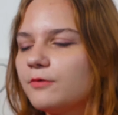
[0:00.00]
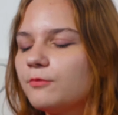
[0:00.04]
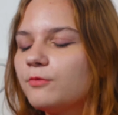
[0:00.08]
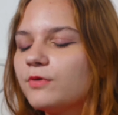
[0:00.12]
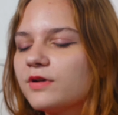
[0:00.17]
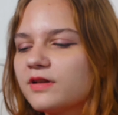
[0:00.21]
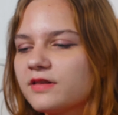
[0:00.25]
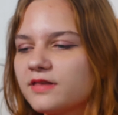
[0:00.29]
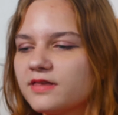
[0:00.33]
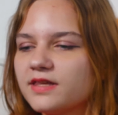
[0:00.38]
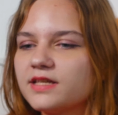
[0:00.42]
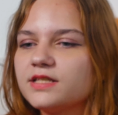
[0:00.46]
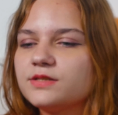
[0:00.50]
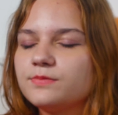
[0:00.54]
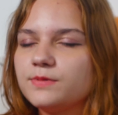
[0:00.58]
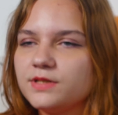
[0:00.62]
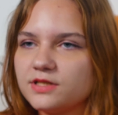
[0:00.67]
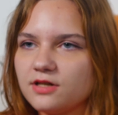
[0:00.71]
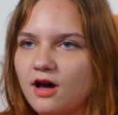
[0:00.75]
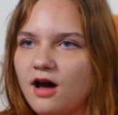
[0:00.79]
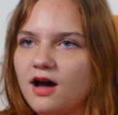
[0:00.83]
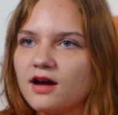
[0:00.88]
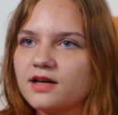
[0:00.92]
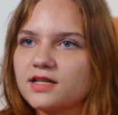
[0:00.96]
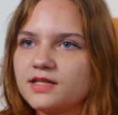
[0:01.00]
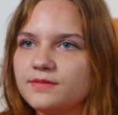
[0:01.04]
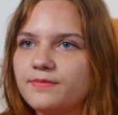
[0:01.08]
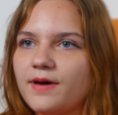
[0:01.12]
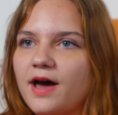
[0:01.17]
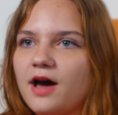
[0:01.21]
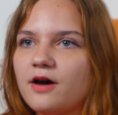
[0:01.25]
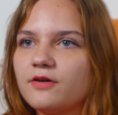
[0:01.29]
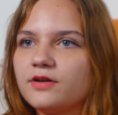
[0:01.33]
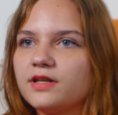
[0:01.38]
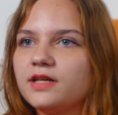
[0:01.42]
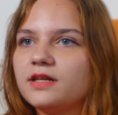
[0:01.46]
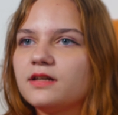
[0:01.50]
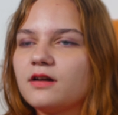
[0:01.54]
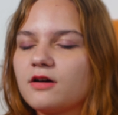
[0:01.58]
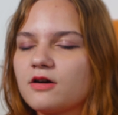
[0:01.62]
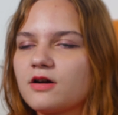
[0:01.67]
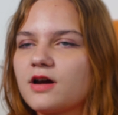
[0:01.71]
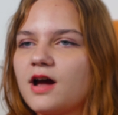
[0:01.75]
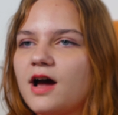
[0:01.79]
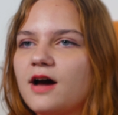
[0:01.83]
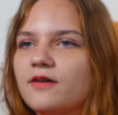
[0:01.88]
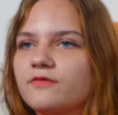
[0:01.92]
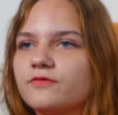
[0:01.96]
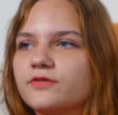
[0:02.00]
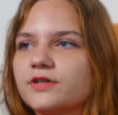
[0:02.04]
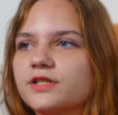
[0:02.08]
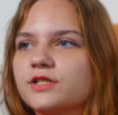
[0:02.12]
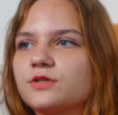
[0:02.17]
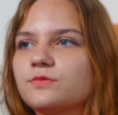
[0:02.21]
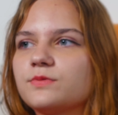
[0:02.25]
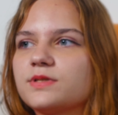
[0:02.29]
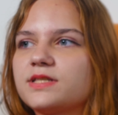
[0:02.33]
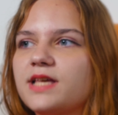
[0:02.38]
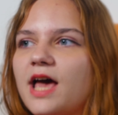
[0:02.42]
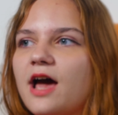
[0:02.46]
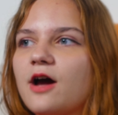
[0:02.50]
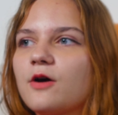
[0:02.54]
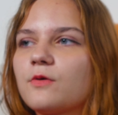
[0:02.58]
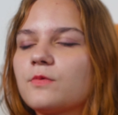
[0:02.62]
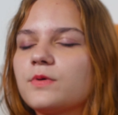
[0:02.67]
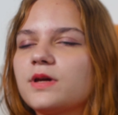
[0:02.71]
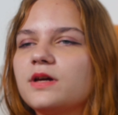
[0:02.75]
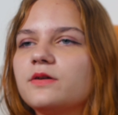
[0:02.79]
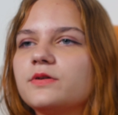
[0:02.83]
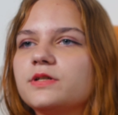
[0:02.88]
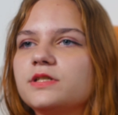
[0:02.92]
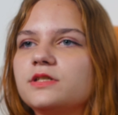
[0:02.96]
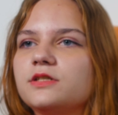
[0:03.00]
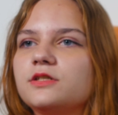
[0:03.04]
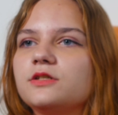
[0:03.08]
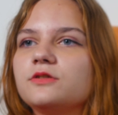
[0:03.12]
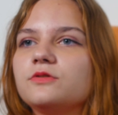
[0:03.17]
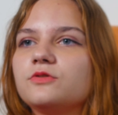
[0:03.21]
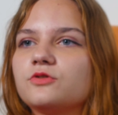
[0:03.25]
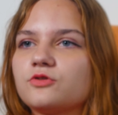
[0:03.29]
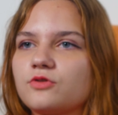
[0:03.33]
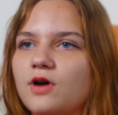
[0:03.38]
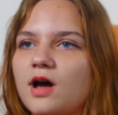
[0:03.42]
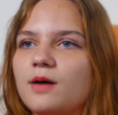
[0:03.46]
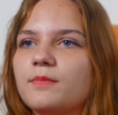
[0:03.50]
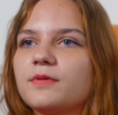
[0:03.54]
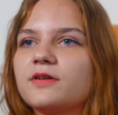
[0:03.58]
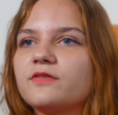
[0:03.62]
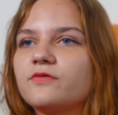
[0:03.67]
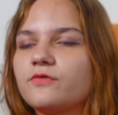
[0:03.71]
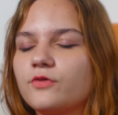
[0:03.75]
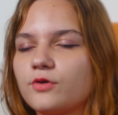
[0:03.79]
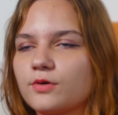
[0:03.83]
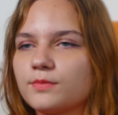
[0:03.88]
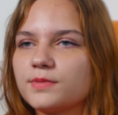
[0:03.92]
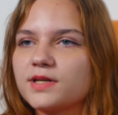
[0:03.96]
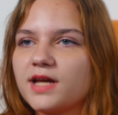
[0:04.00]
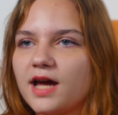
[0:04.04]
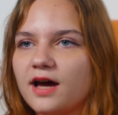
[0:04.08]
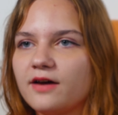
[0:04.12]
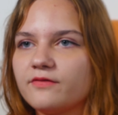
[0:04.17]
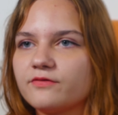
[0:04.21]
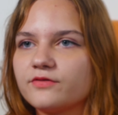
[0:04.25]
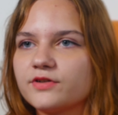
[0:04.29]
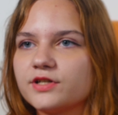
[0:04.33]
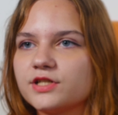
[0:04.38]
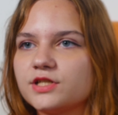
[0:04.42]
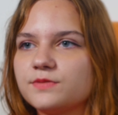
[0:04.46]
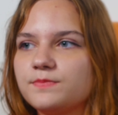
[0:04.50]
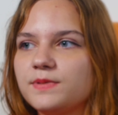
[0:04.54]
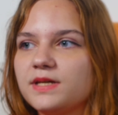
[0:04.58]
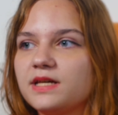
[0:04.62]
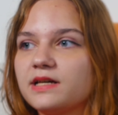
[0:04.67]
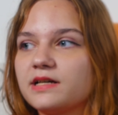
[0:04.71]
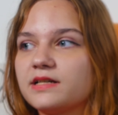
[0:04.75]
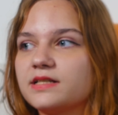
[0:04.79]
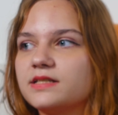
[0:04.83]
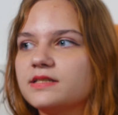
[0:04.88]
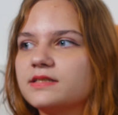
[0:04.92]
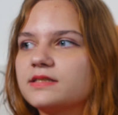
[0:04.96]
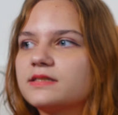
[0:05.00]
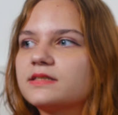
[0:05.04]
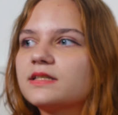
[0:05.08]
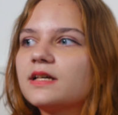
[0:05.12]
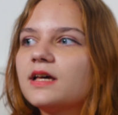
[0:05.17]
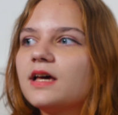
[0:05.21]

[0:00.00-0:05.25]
One of the things we talked about in our coverage was how are we going to do trauma-informed coverage, because